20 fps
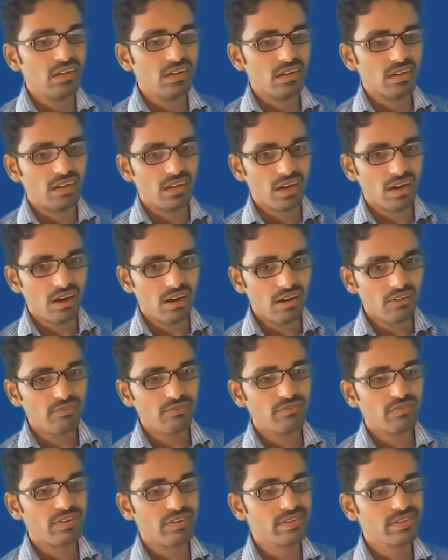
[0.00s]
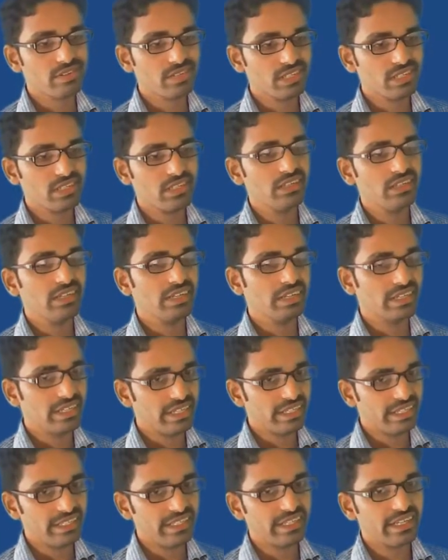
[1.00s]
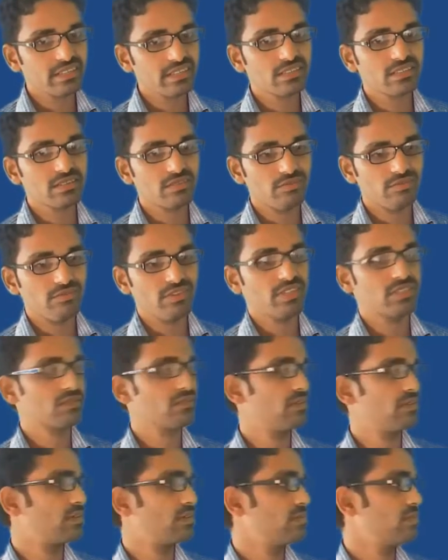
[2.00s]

half C dx v square,